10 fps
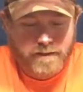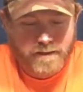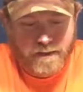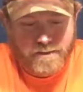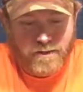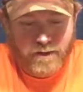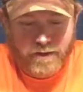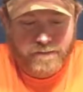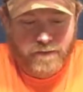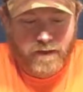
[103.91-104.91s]
It's
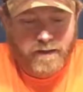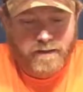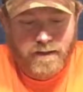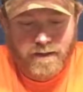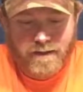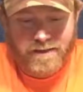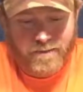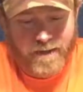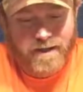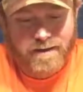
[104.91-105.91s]
30 foot,
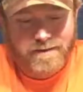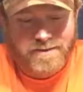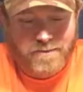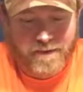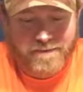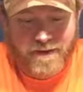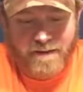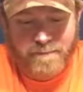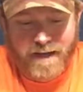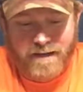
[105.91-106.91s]

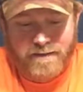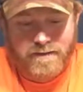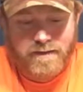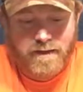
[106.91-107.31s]
325 pound